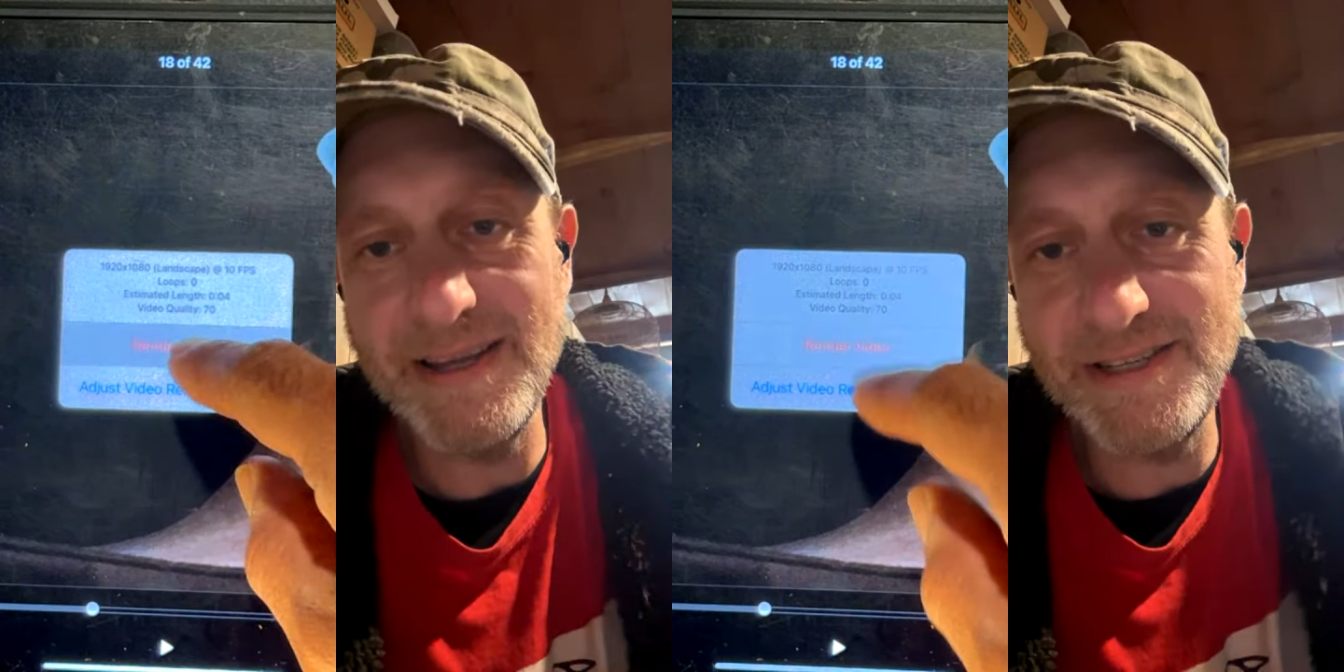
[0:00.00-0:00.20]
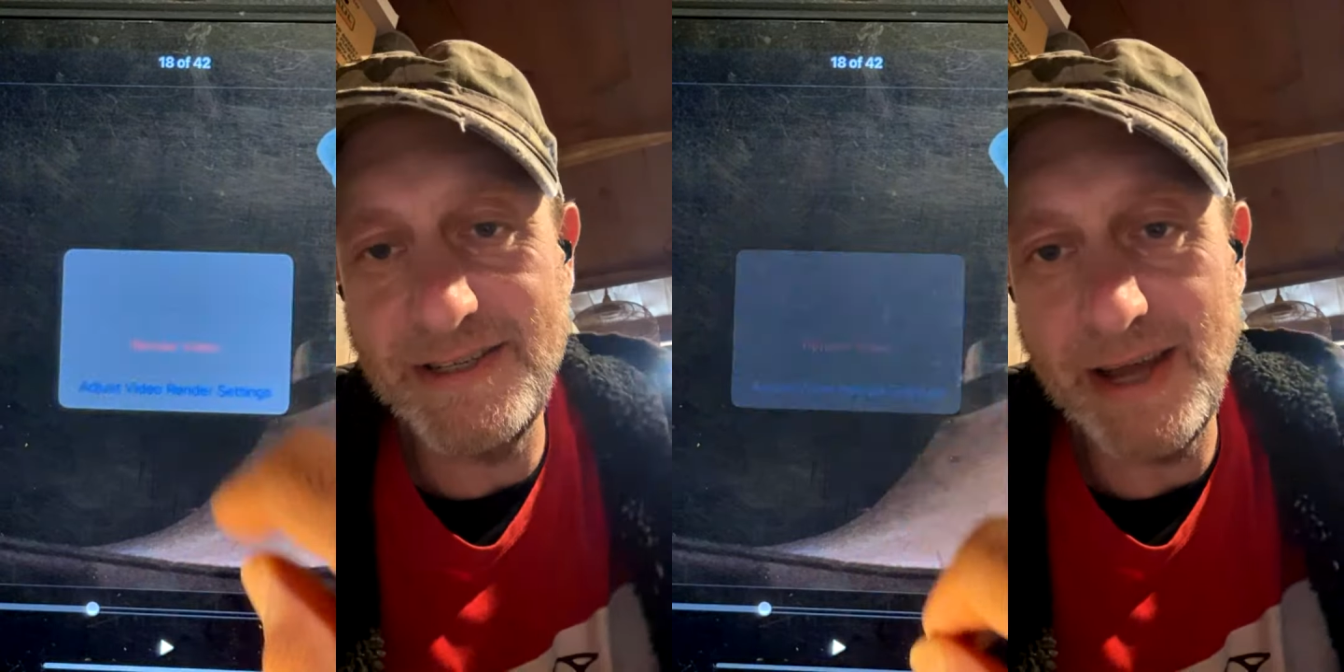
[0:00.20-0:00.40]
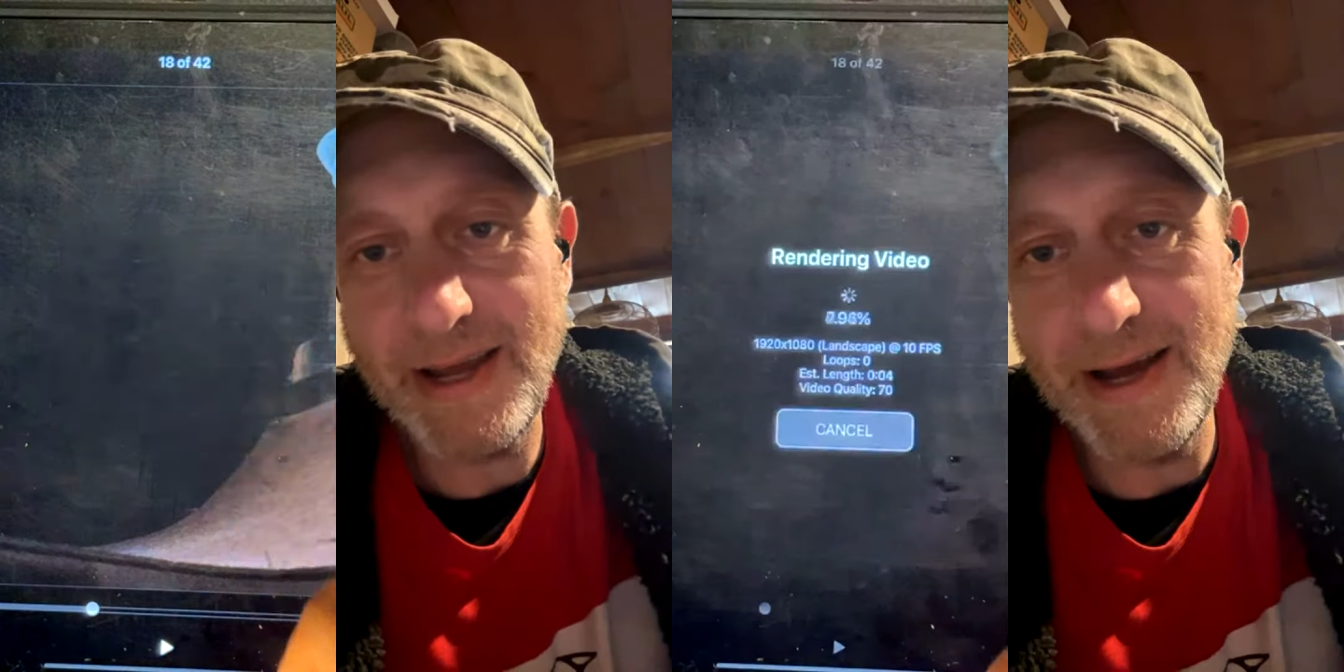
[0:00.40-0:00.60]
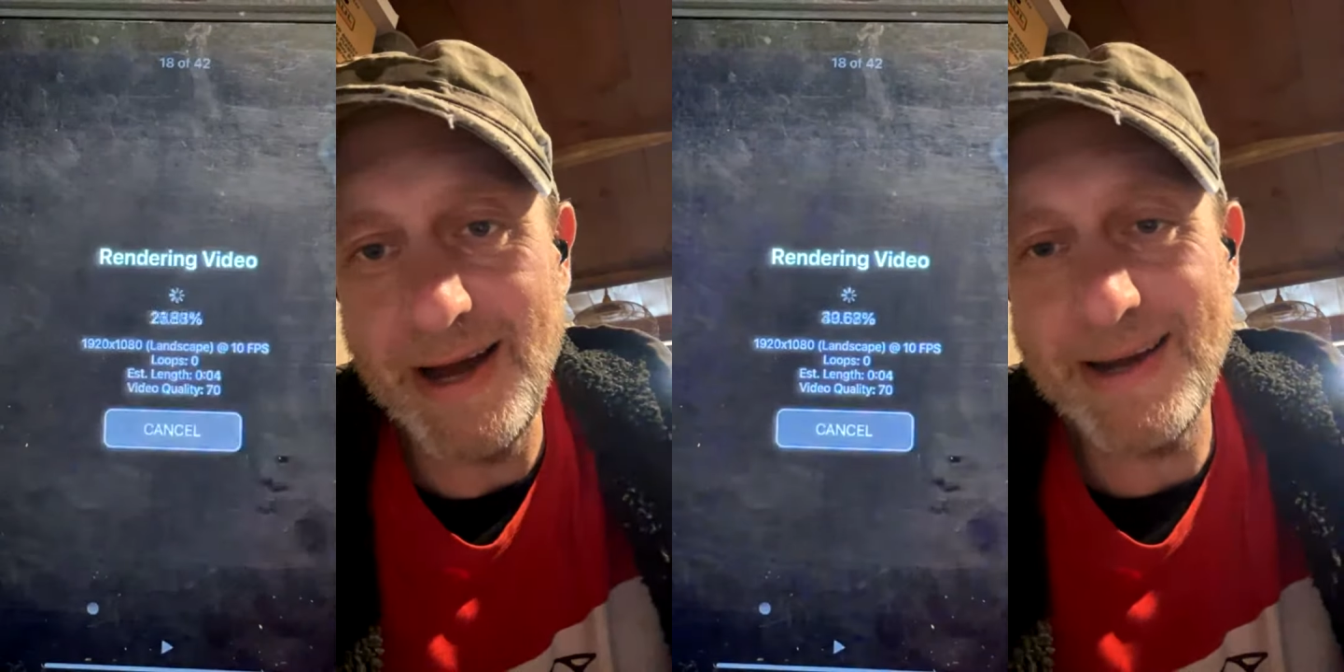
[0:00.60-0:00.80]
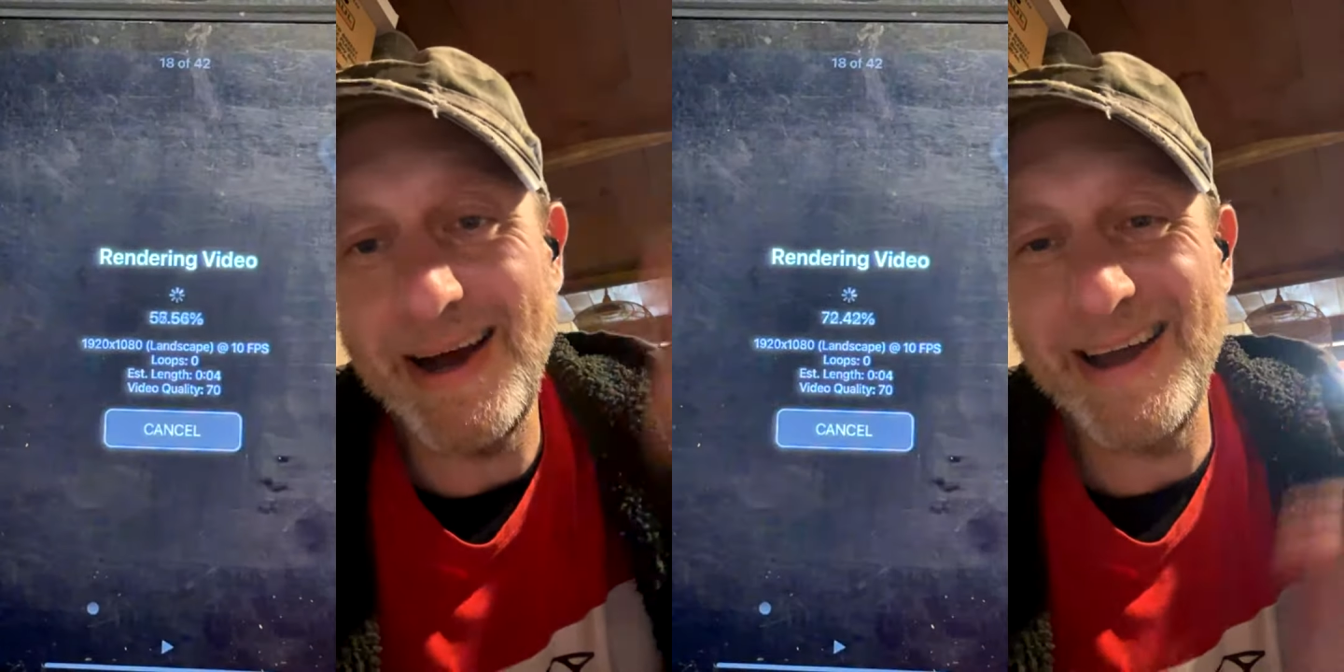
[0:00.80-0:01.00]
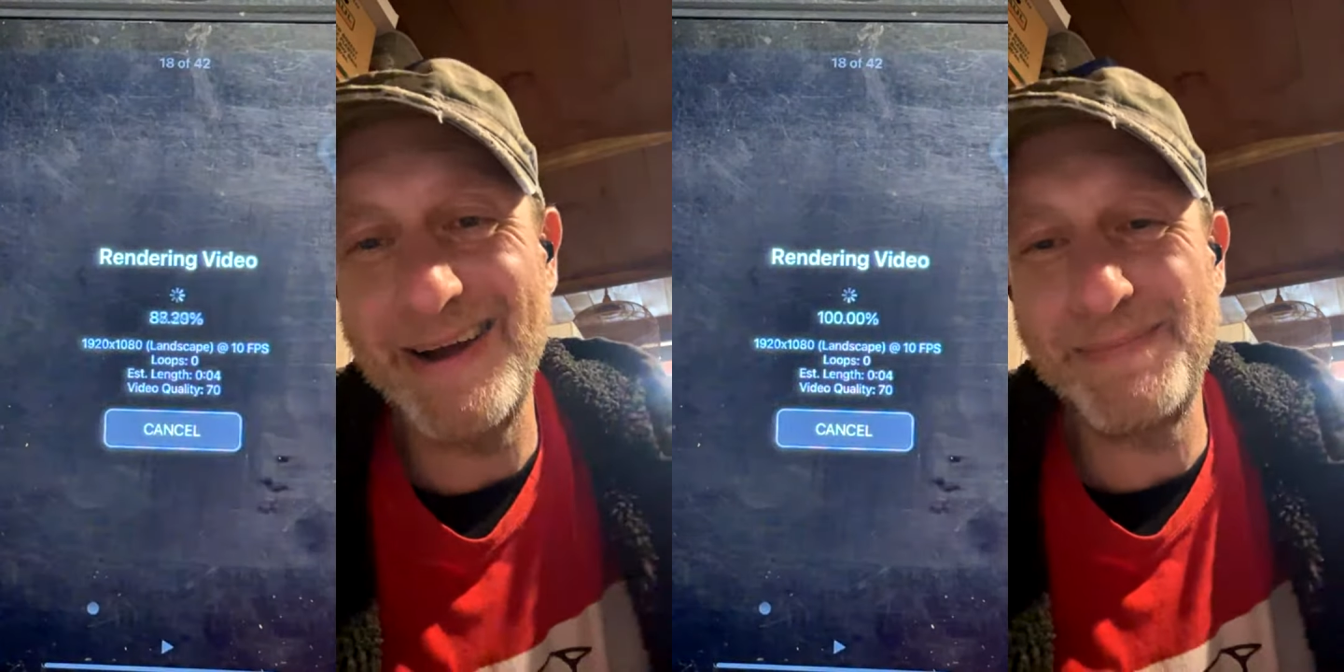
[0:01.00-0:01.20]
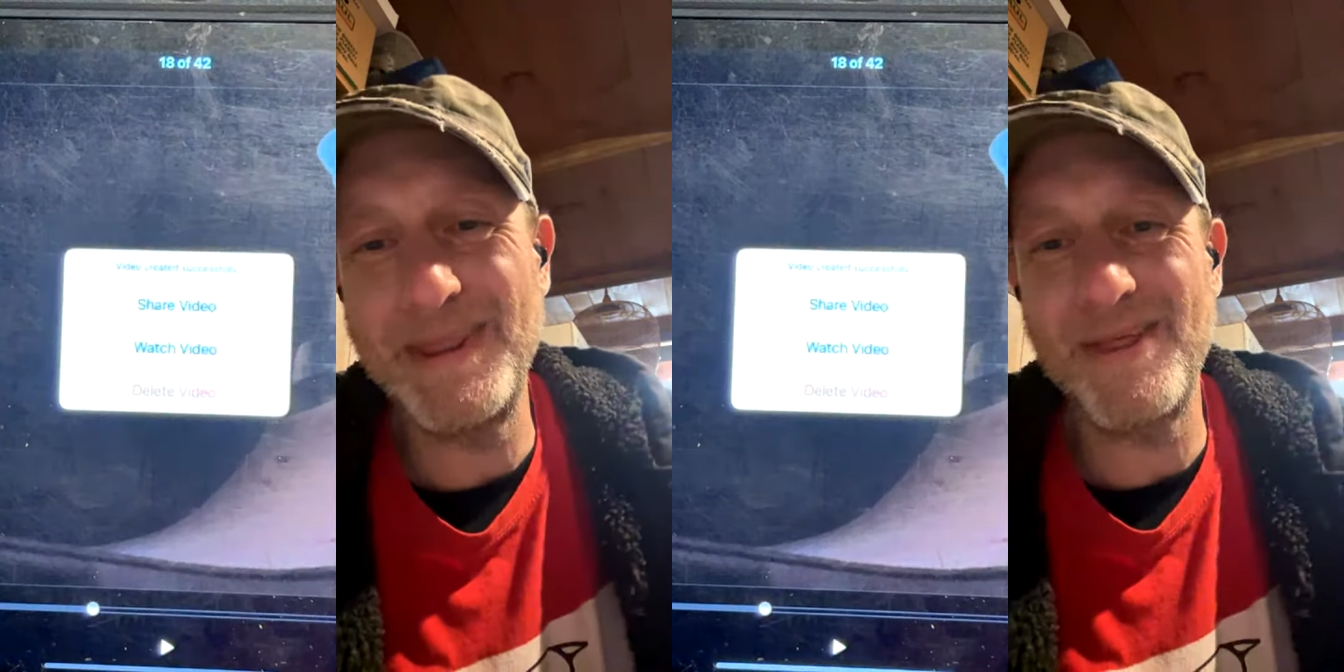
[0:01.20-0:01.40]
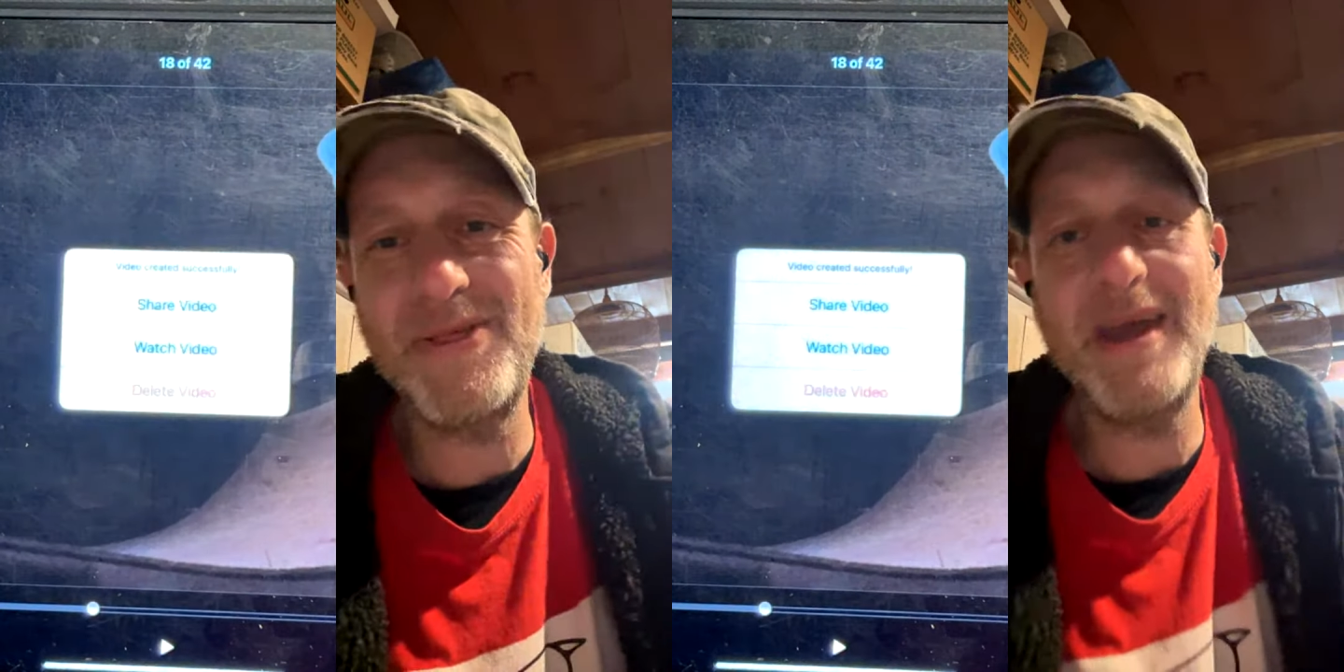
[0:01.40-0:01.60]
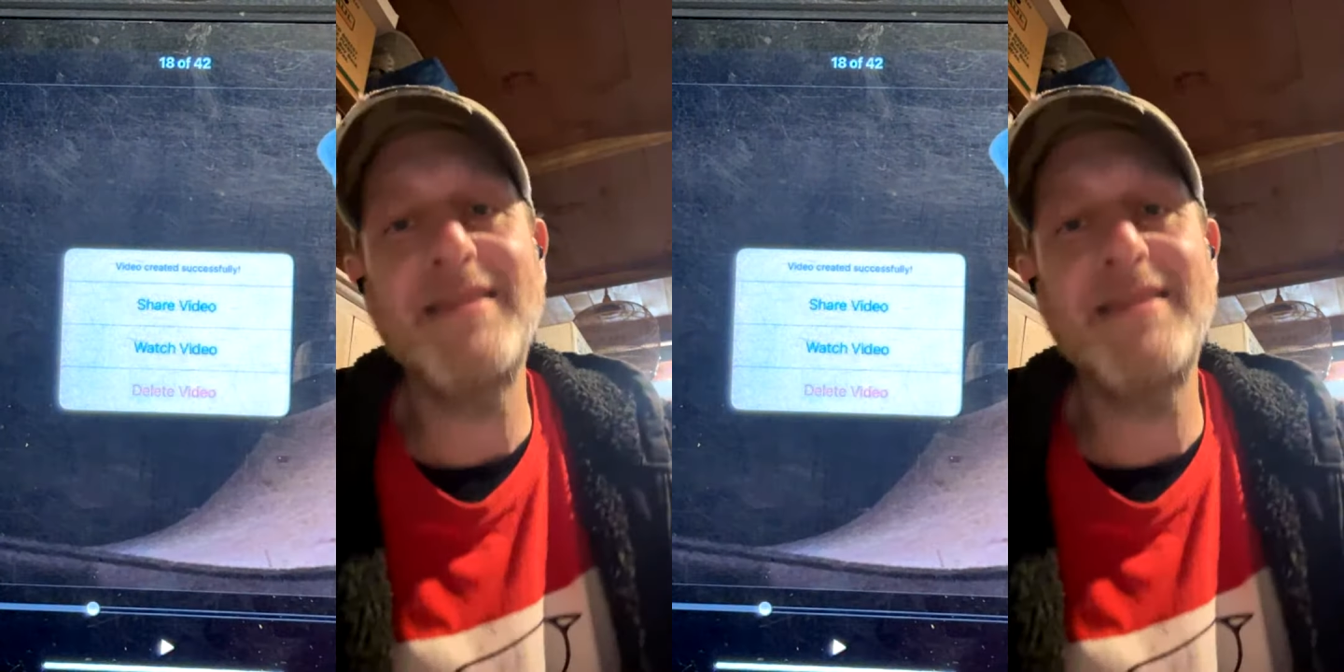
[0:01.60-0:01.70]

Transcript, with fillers: and his dick got caught up in the yes.